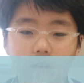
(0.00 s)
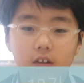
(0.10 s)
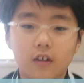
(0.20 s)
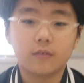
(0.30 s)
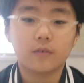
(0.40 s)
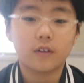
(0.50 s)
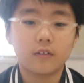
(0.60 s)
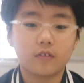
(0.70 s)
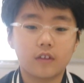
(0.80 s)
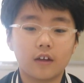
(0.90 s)
my name
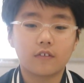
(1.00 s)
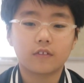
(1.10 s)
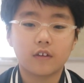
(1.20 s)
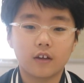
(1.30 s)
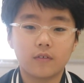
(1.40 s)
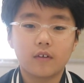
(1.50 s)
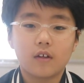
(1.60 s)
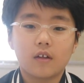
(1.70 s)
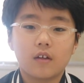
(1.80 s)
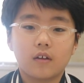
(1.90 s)
is Dave Kim.
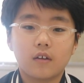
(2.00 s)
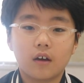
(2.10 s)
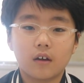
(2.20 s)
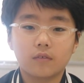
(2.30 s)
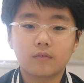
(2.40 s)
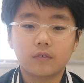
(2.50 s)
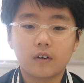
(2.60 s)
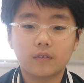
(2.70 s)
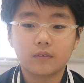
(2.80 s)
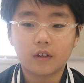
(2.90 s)
I'm
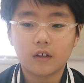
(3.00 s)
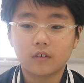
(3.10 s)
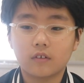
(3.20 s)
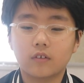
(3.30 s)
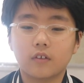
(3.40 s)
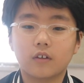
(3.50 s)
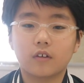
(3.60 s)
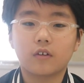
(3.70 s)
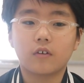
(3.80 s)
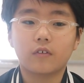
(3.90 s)
from Daegu in
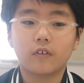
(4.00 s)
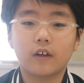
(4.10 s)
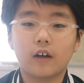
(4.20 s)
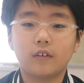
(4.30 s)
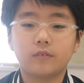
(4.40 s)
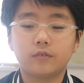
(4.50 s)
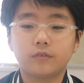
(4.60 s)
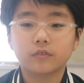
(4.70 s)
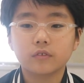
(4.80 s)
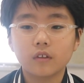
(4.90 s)
Korea.
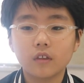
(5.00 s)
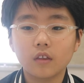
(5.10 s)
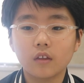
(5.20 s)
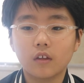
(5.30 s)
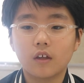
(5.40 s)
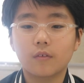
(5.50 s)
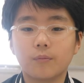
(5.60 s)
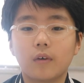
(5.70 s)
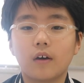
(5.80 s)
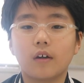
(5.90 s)

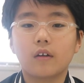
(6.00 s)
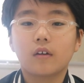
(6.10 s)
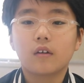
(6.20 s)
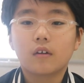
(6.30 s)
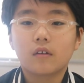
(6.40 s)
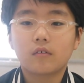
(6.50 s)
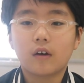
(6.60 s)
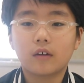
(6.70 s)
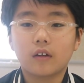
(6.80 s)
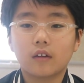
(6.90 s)
And my
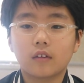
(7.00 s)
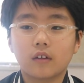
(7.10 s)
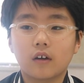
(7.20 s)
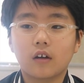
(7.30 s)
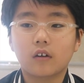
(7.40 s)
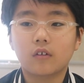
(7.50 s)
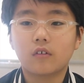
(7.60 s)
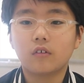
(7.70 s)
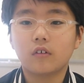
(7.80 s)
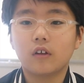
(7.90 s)
YSI
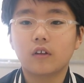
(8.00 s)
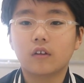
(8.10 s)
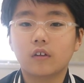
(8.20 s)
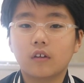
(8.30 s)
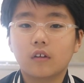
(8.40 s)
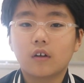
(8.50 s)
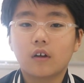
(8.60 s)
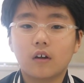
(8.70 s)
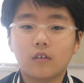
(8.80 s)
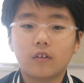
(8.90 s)
goal is
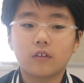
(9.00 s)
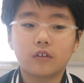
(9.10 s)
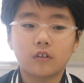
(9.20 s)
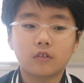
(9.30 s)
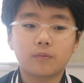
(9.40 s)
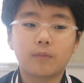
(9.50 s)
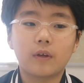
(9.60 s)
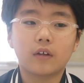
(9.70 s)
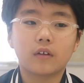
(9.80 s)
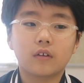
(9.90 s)
I want to
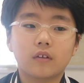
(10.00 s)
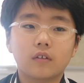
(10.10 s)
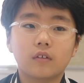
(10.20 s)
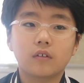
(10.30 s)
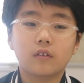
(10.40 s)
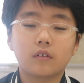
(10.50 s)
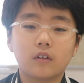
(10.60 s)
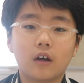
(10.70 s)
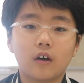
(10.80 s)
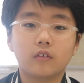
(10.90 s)
speak
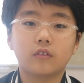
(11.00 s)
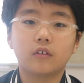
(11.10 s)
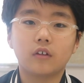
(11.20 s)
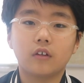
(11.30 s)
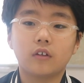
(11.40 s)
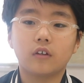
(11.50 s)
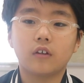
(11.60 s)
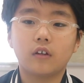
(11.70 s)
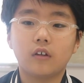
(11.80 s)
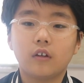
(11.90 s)
loud in
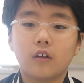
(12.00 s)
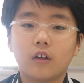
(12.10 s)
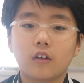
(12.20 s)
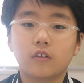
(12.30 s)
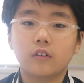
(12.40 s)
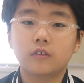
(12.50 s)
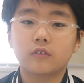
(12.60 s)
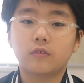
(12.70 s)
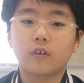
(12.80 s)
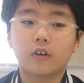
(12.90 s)
the English
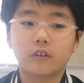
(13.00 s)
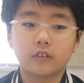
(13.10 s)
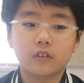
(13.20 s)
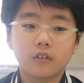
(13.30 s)
world.